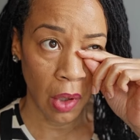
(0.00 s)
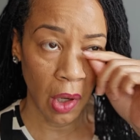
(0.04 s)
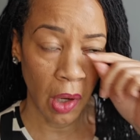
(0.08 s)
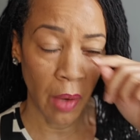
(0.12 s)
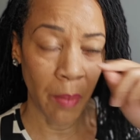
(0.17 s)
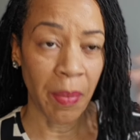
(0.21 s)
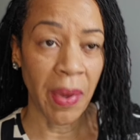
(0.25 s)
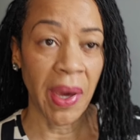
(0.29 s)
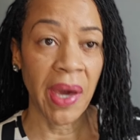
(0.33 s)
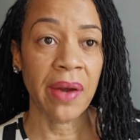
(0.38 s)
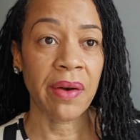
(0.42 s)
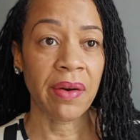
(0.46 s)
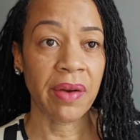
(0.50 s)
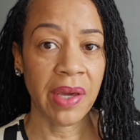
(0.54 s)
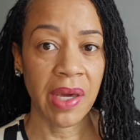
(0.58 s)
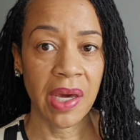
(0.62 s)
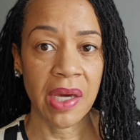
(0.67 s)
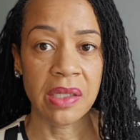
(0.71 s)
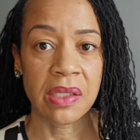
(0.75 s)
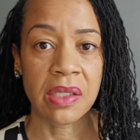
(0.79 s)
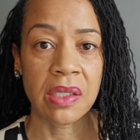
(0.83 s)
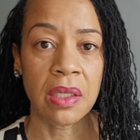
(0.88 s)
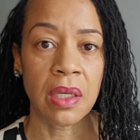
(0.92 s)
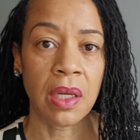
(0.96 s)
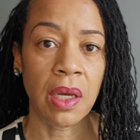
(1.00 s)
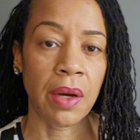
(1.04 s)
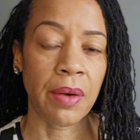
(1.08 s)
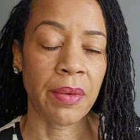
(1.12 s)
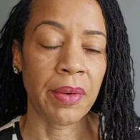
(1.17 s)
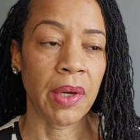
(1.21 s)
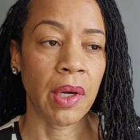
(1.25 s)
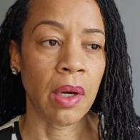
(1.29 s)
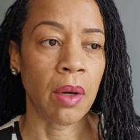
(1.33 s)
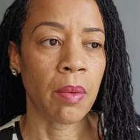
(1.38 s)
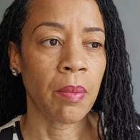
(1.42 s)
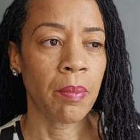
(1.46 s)
a better case
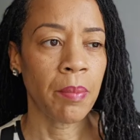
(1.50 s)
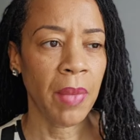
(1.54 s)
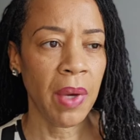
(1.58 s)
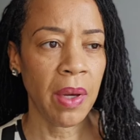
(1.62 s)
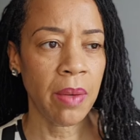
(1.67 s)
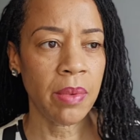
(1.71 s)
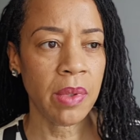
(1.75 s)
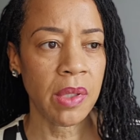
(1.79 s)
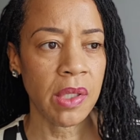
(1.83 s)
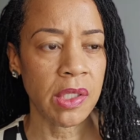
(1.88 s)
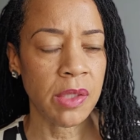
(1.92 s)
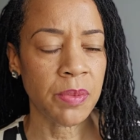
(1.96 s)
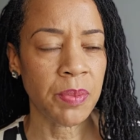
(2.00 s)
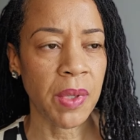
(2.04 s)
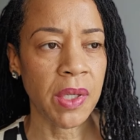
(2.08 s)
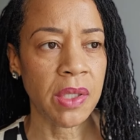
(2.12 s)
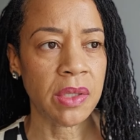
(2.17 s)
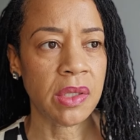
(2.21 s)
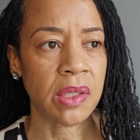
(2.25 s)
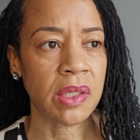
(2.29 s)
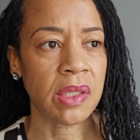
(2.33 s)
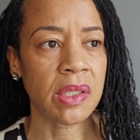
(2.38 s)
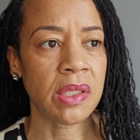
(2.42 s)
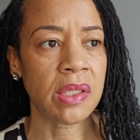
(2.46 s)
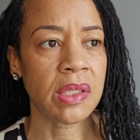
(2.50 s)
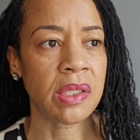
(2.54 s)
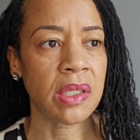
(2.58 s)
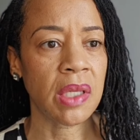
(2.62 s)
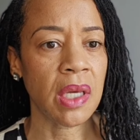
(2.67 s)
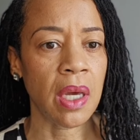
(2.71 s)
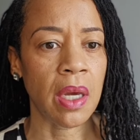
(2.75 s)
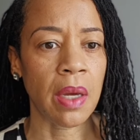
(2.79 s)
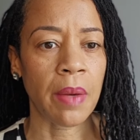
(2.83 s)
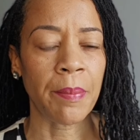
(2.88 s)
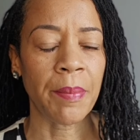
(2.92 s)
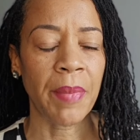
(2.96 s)
scenario. Maybe this person is
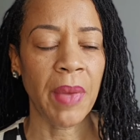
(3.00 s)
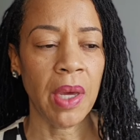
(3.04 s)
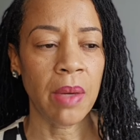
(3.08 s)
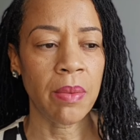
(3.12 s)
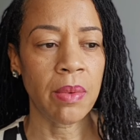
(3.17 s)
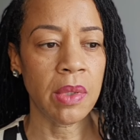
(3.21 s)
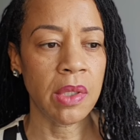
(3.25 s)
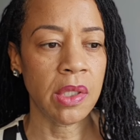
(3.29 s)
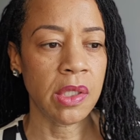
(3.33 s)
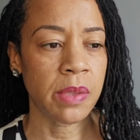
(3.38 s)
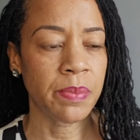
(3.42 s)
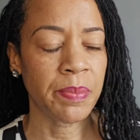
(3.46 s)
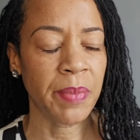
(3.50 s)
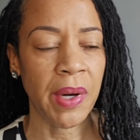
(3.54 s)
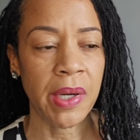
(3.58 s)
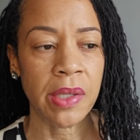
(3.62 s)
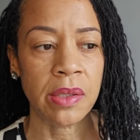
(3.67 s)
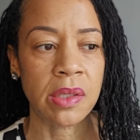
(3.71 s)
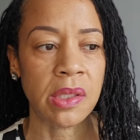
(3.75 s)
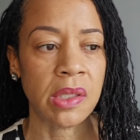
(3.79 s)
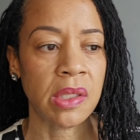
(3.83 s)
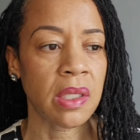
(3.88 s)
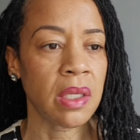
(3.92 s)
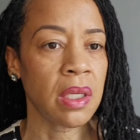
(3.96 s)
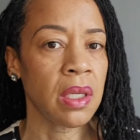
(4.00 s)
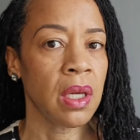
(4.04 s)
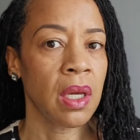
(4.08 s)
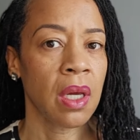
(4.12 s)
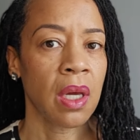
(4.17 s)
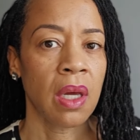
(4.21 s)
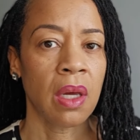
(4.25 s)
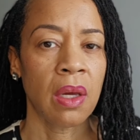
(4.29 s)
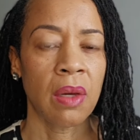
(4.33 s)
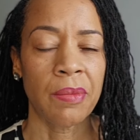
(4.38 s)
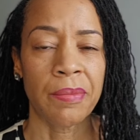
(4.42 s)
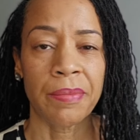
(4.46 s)
sick. Maybe this person
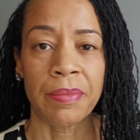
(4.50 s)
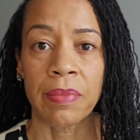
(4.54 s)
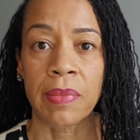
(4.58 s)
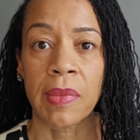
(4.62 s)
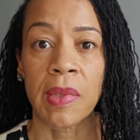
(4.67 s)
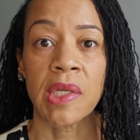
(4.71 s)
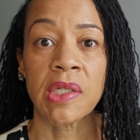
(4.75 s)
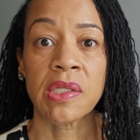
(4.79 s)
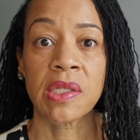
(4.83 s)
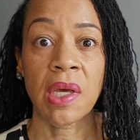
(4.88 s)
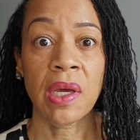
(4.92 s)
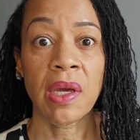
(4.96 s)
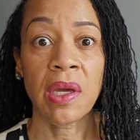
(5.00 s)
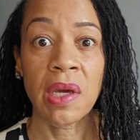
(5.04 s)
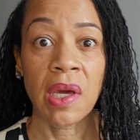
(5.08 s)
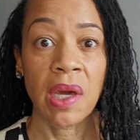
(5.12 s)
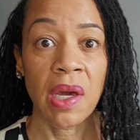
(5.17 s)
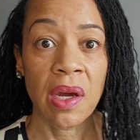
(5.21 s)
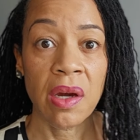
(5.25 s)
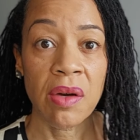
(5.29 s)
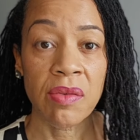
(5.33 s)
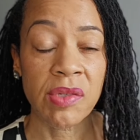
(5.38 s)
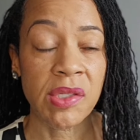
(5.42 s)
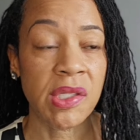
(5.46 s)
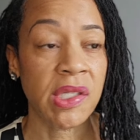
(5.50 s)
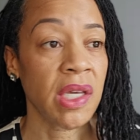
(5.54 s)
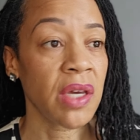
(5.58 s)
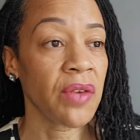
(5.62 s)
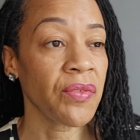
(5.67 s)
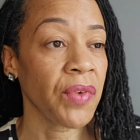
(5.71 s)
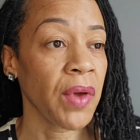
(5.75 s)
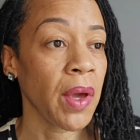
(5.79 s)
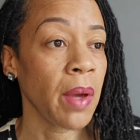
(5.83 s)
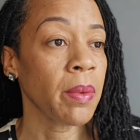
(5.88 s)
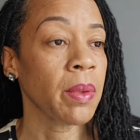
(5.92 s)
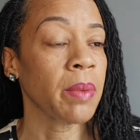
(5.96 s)
is taking care of a
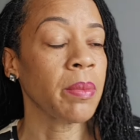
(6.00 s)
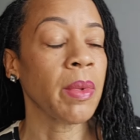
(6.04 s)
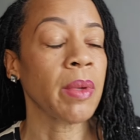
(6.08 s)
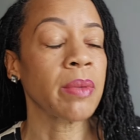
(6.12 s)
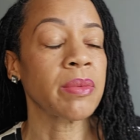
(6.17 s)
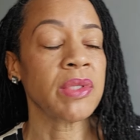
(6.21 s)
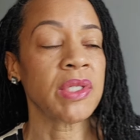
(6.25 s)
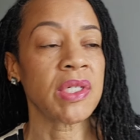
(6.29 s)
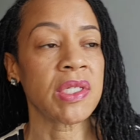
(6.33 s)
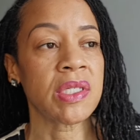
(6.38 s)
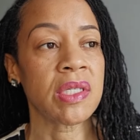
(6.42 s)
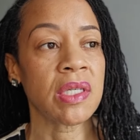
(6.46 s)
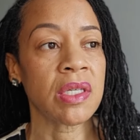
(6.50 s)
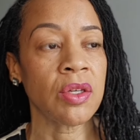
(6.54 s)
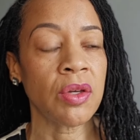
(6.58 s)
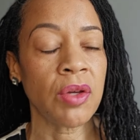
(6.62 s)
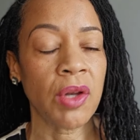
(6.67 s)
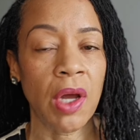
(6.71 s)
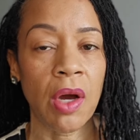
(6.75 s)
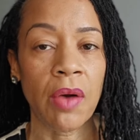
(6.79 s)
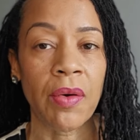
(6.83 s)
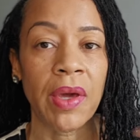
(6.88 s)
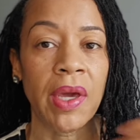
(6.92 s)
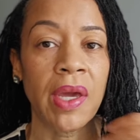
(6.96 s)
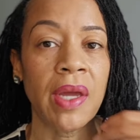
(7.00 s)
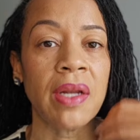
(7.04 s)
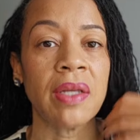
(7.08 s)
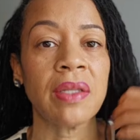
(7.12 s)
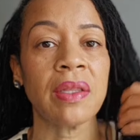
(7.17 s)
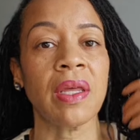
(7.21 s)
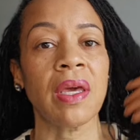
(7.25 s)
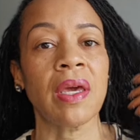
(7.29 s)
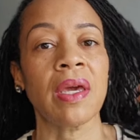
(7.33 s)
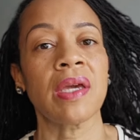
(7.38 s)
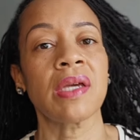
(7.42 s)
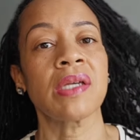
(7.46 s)
sick family member. Just,
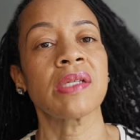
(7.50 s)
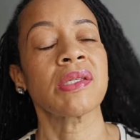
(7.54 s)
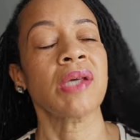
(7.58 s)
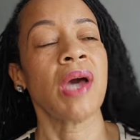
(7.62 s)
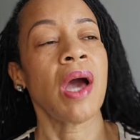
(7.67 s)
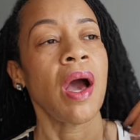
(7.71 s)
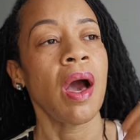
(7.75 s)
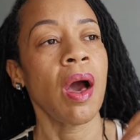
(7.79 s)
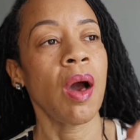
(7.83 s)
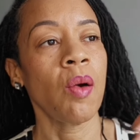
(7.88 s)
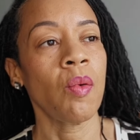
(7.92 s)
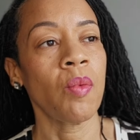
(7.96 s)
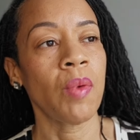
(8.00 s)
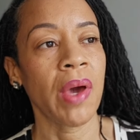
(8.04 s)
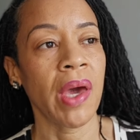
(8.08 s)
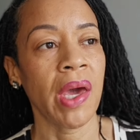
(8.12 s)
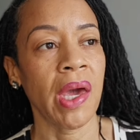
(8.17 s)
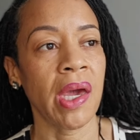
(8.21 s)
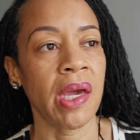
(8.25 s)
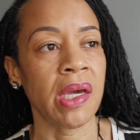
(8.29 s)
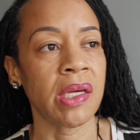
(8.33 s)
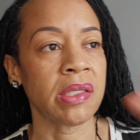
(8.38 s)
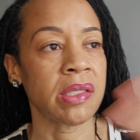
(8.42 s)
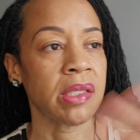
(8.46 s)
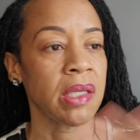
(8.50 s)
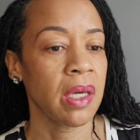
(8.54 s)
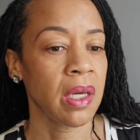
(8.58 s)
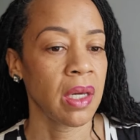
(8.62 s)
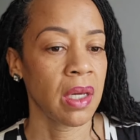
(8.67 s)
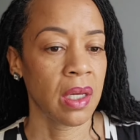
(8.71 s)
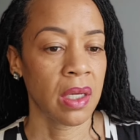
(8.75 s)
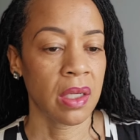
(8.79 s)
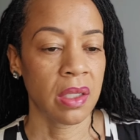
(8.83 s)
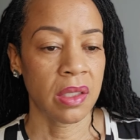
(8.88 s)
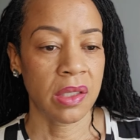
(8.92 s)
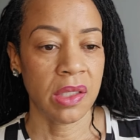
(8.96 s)
anything. It's always
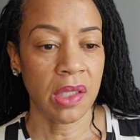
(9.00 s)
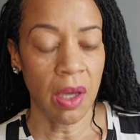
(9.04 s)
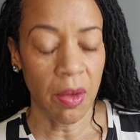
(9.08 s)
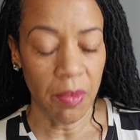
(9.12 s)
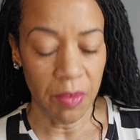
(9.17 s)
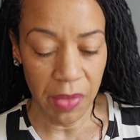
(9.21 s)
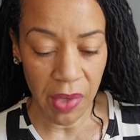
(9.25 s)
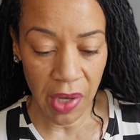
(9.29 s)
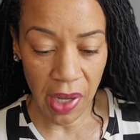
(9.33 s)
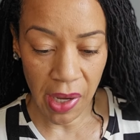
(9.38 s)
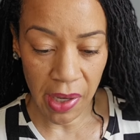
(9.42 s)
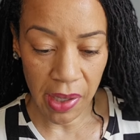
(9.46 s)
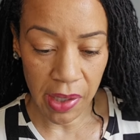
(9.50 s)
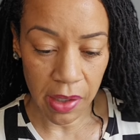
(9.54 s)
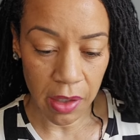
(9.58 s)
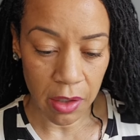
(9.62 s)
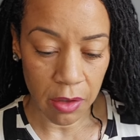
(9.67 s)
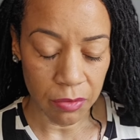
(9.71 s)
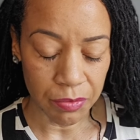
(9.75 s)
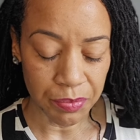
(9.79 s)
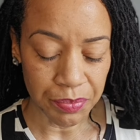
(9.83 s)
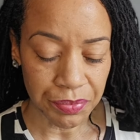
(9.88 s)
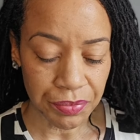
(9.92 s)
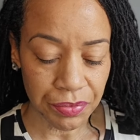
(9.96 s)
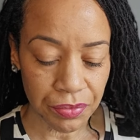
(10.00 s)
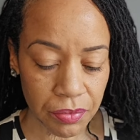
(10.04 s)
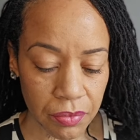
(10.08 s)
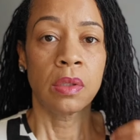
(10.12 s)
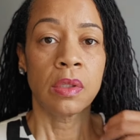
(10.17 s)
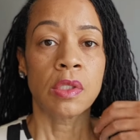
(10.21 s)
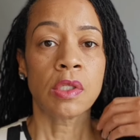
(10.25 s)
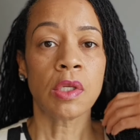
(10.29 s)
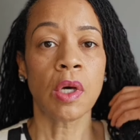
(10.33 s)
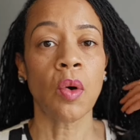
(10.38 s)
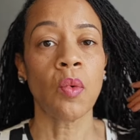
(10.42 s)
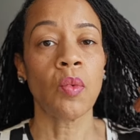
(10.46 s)
something negative.
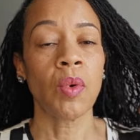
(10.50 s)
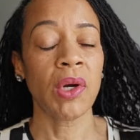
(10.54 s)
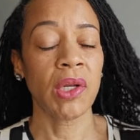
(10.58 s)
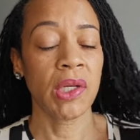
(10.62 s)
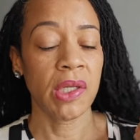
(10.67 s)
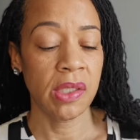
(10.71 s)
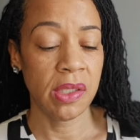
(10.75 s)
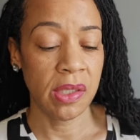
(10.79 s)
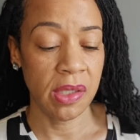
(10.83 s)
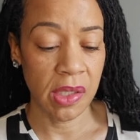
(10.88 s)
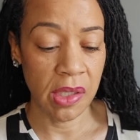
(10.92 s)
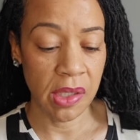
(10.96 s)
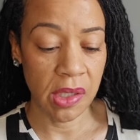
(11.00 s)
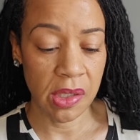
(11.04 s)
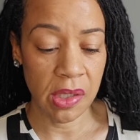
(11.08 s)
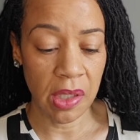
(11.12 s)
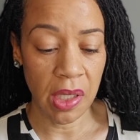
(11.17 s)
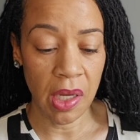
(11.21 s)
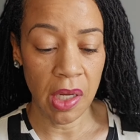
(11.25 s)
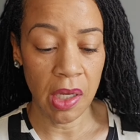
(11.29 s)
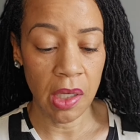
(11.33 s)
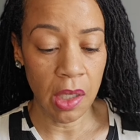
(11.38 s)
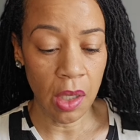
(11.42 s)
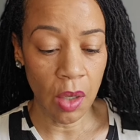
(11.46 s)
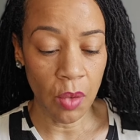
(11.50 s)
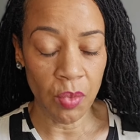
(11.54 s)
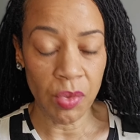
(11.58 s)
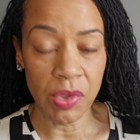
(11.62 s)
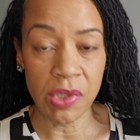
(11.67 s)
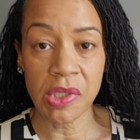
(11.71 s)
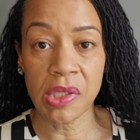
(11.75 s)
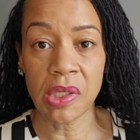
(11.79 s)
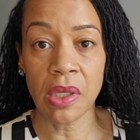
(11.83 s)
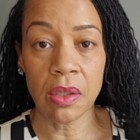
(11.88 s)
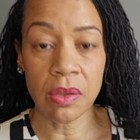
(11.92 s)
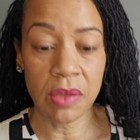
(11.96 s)
So what does this end up
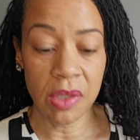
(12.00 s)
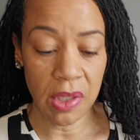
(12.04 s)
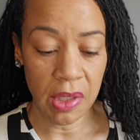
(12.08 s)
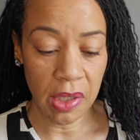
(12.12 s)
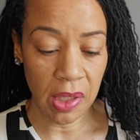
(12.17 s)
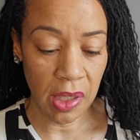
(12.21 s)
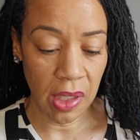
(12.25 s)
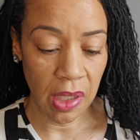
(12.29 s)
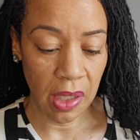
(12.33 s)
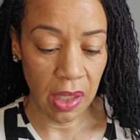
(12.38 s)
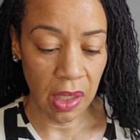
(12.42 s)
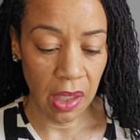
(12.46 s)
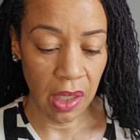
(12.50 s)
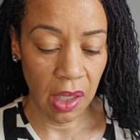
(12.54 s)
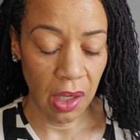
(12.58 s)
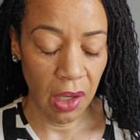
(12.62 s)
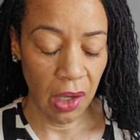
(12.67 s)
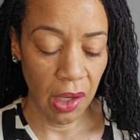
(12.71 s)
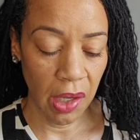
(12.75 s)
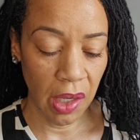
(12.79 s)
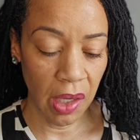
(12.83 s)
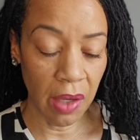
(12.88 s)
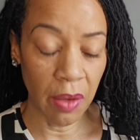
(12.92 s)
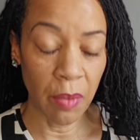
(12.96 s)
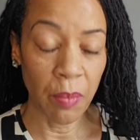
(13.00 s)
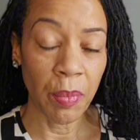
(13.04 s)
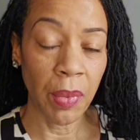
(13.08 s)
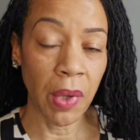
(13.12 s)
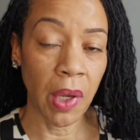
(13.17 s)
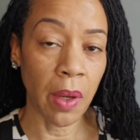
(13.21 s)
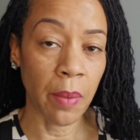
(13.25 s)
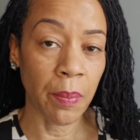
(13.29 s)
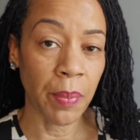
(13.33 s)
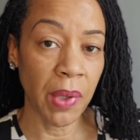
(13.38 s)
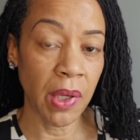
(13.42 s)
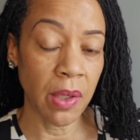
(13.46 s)
resulting
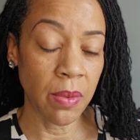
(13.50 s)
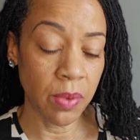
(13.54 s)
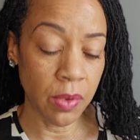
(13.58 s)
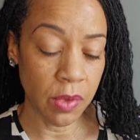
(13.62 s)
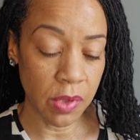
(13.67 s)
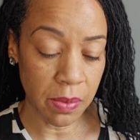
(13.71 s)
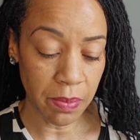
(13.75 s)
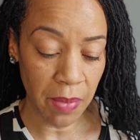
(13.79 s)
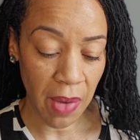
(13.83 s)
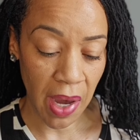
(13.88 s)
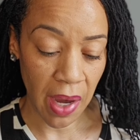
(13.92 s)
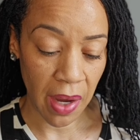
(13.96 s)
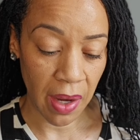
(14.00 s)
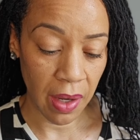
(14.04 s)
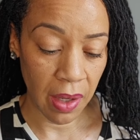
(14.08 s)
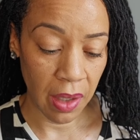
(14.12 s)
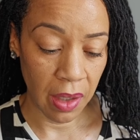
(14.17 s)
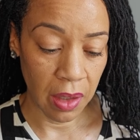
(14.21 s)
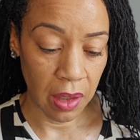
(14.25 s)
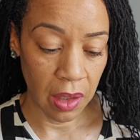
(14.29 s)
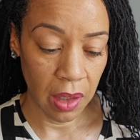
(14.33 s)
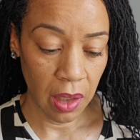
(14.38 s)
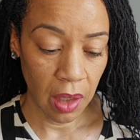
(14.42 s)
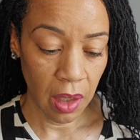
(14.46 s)
in people's mind?